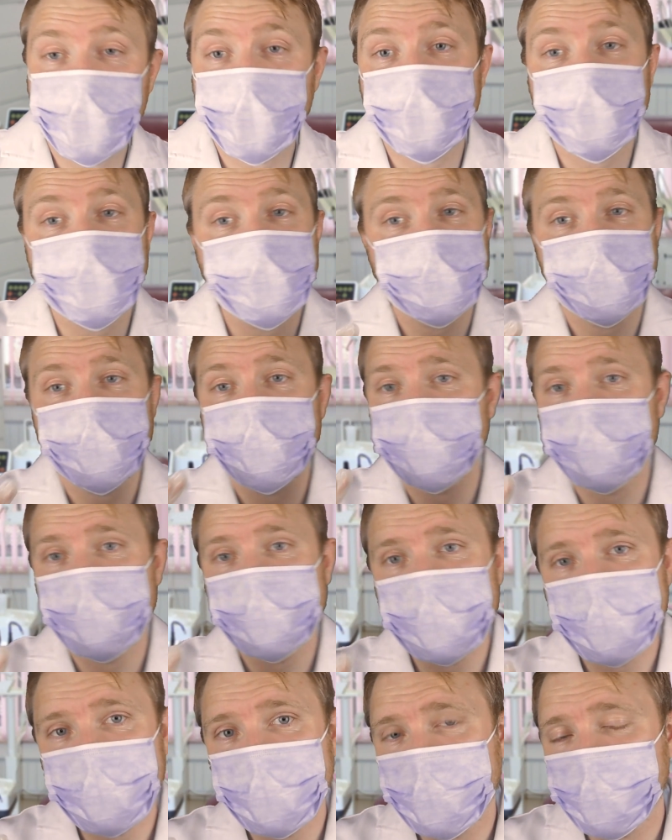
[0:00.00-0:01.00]
can just
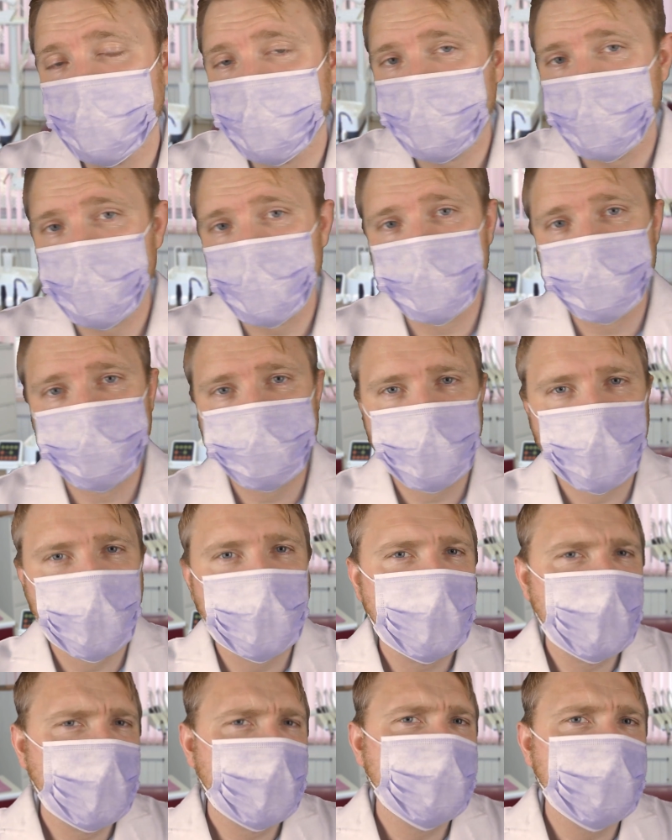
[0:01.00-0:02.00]
sit here
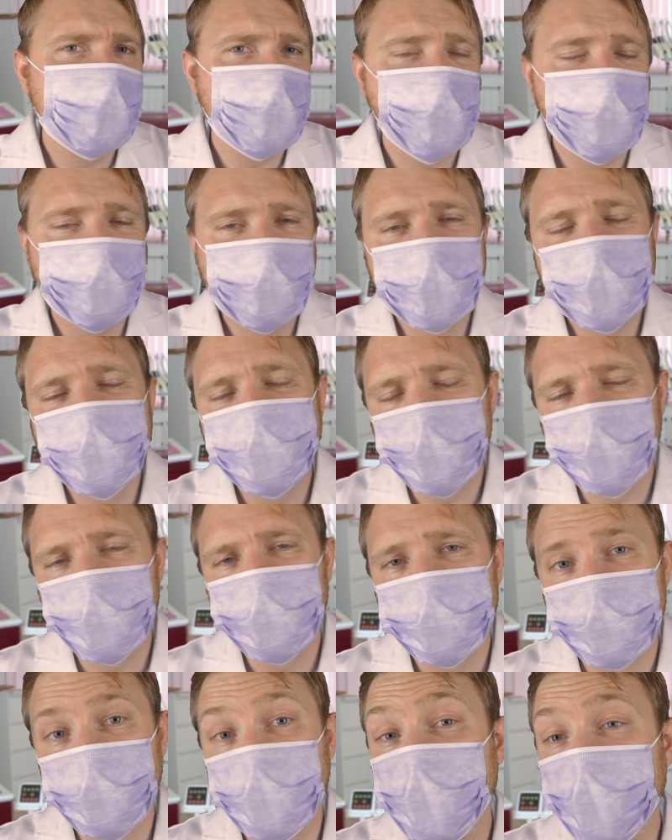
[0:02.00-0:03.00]
they should be left on
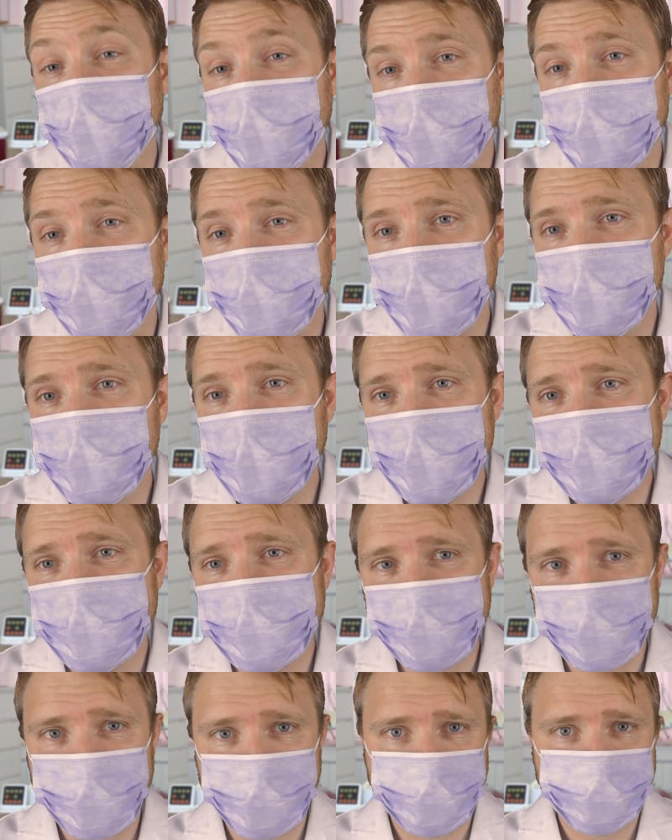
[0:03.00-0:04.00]
for about 30
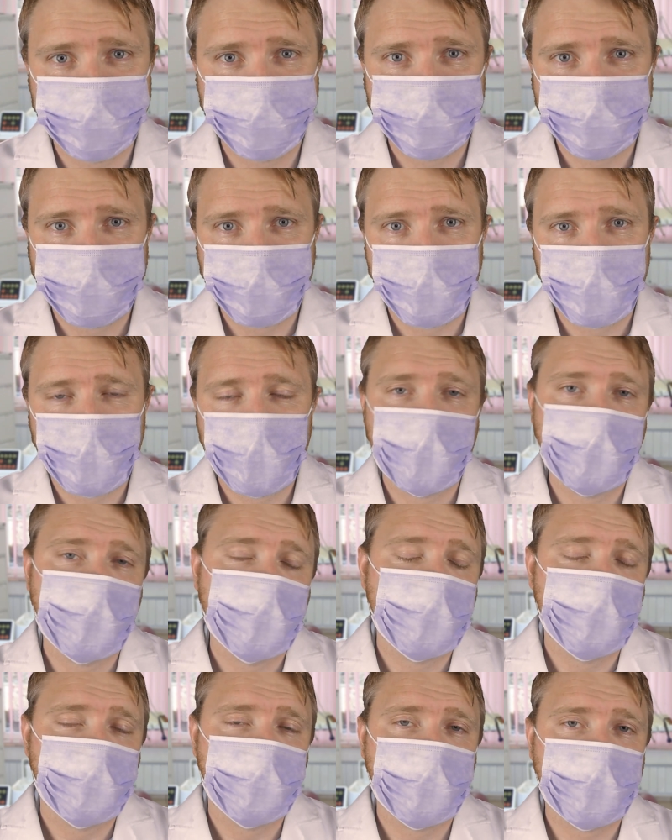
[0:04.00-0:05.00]
minutes.
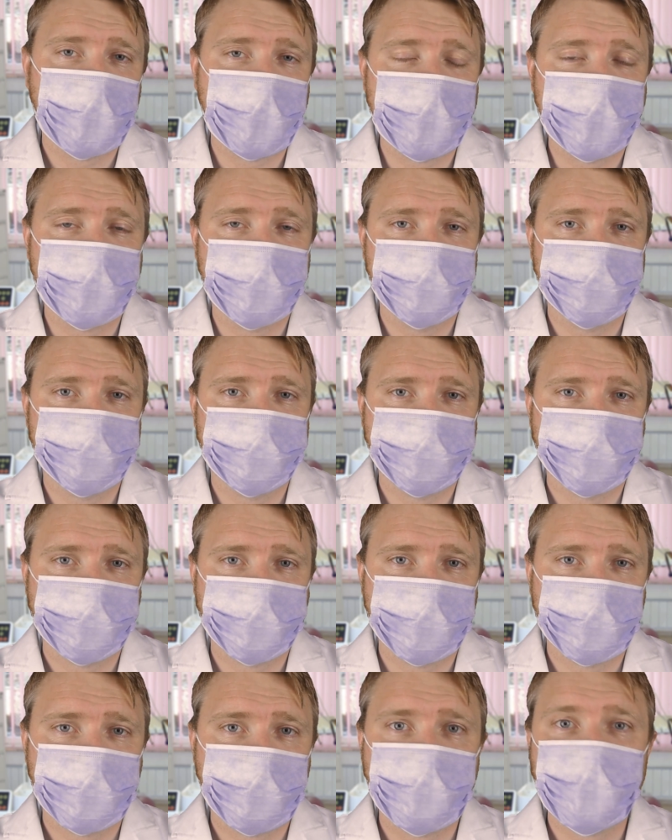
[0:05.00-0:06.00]
Okay.
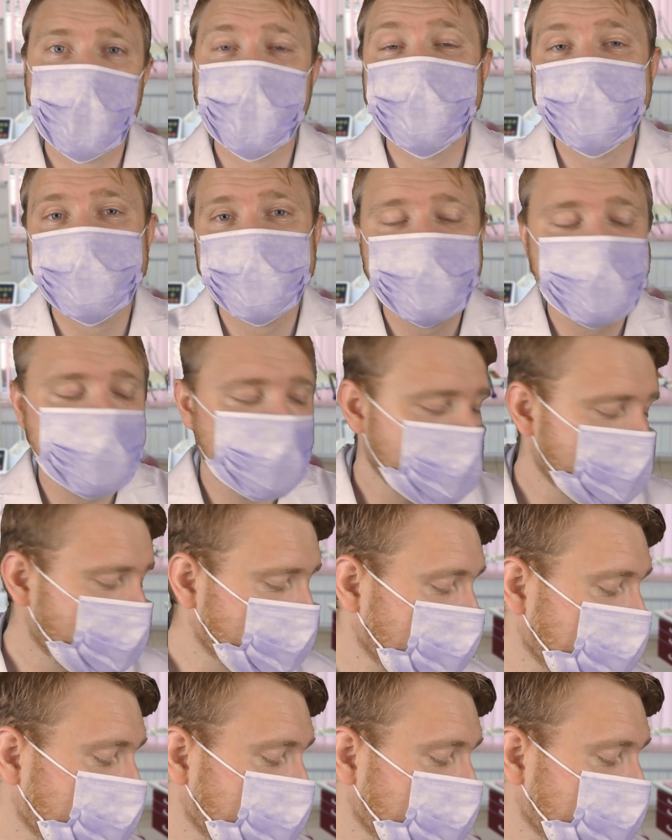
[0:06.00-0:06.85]
In this instance, we'll